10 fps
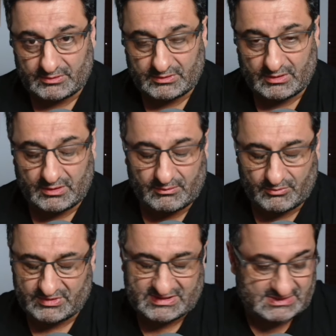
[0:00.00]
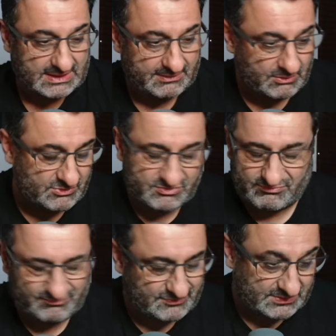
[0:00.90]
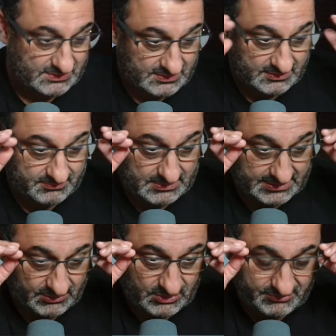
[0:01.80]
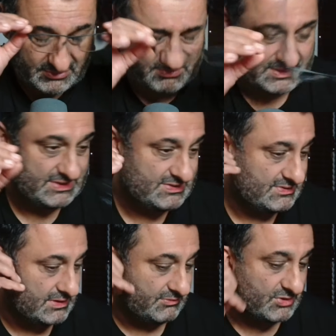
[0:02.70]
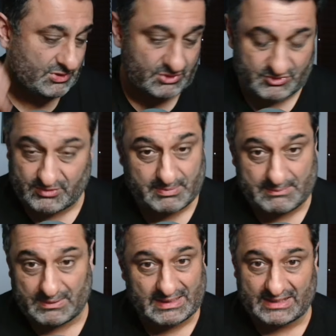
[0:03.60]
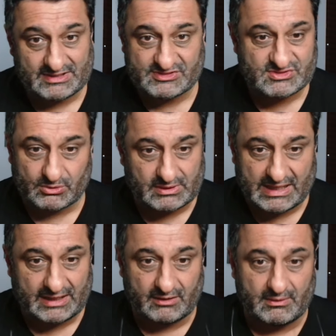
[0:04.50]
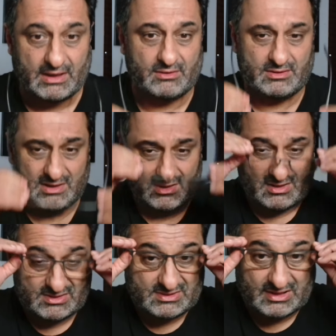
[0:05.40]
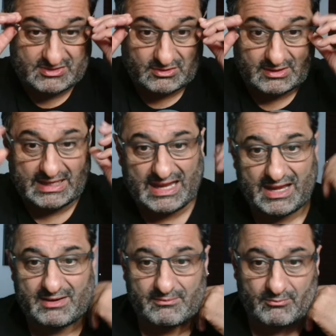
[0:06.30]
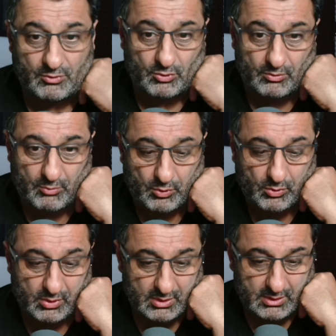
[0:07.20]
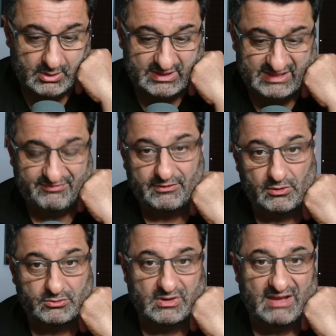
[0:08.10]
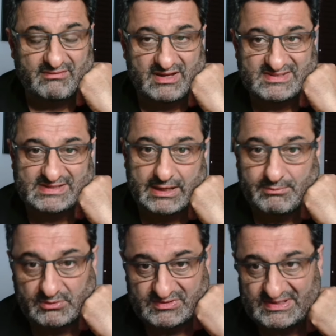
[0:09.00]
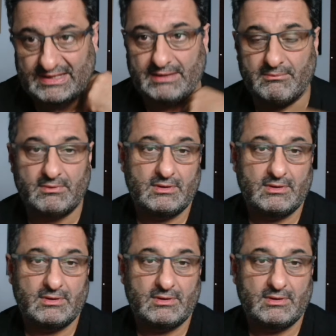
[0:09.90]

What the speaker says: what's his name? Well, oh bloody, all over the place. Kudos and people like that. They're just not going to hang around. So it's going to get more and more difficult to have a stable team.